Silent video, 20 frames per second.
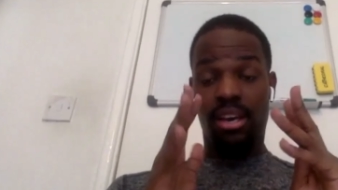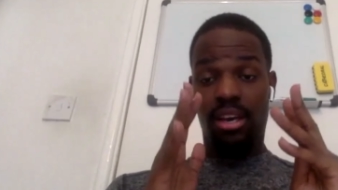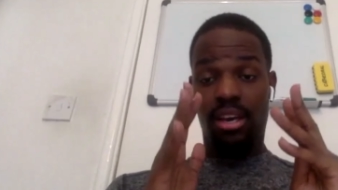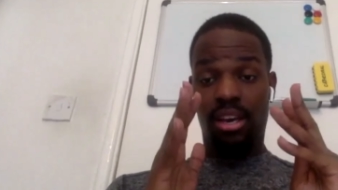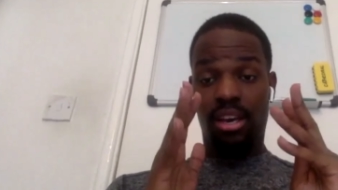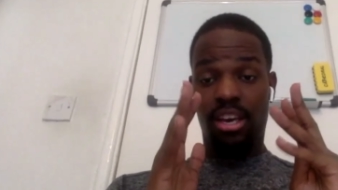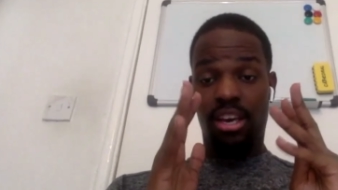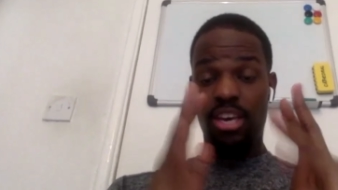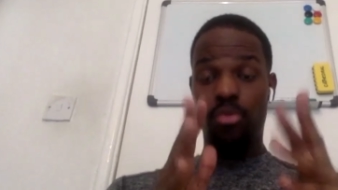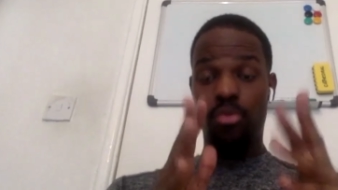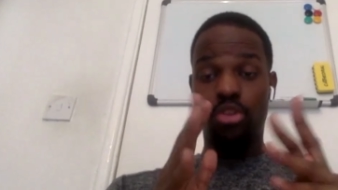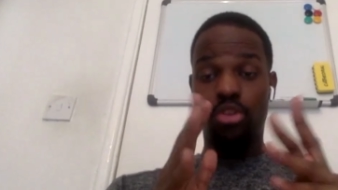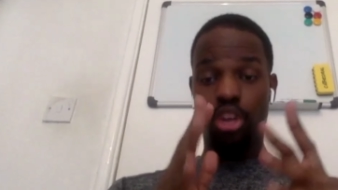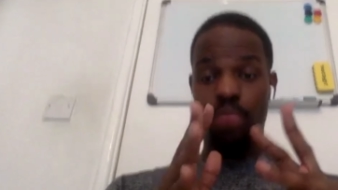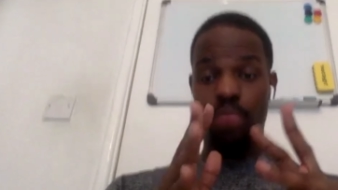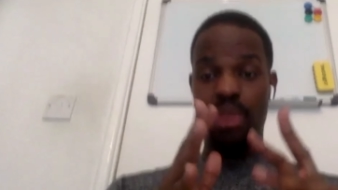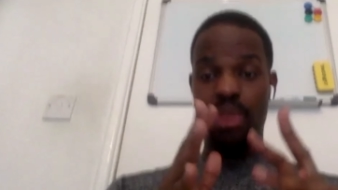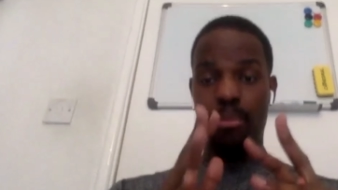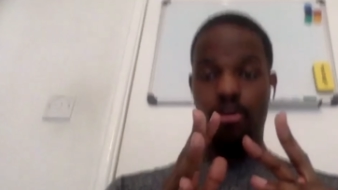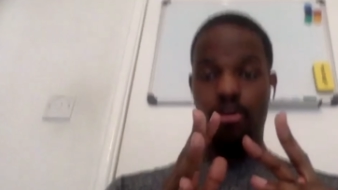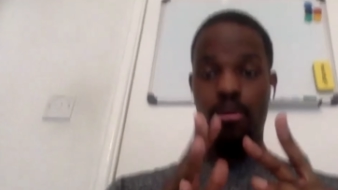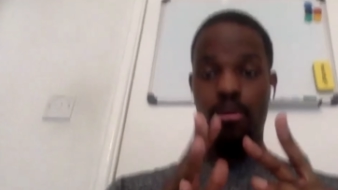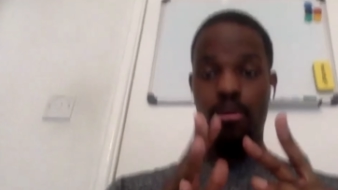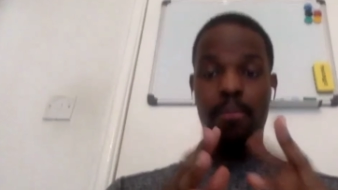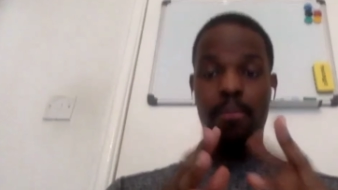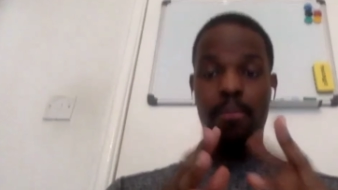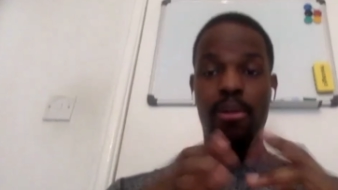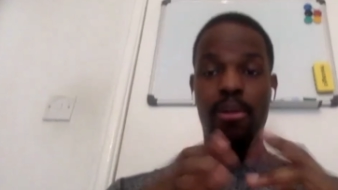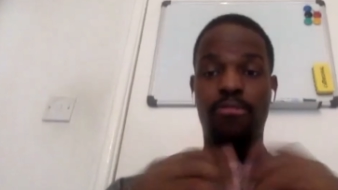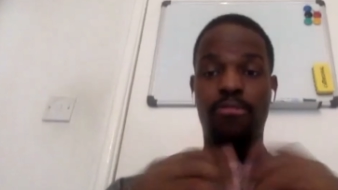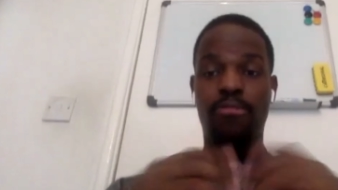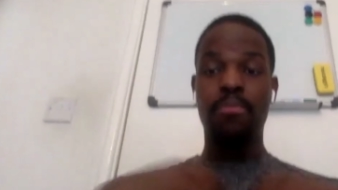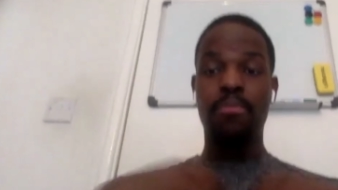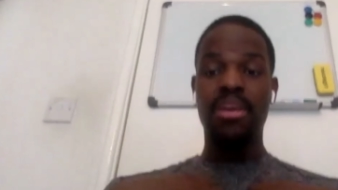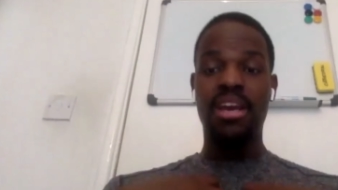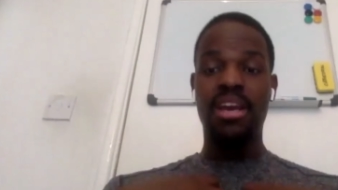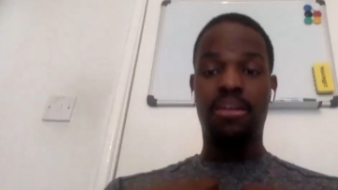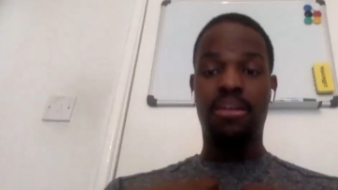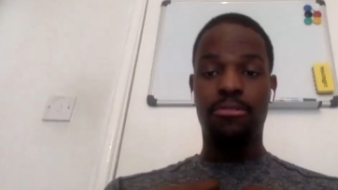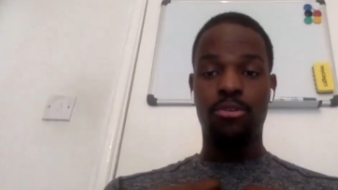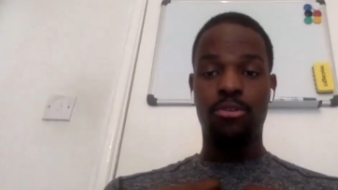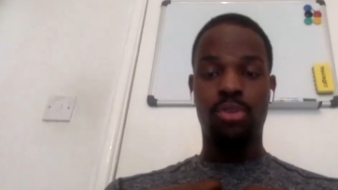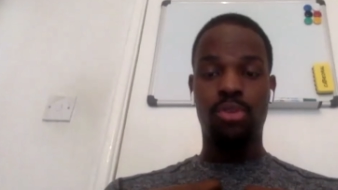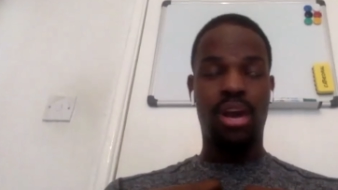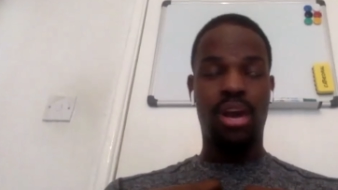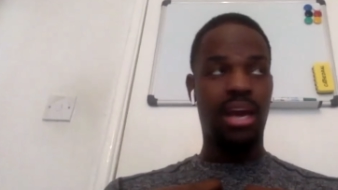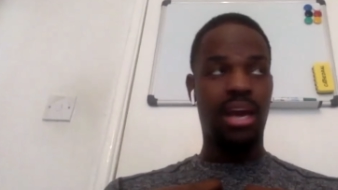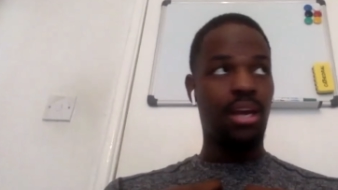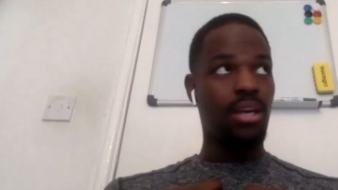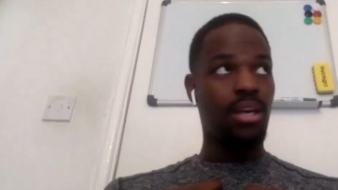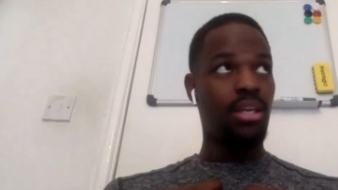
he was going to be a problem. But for me, I feel like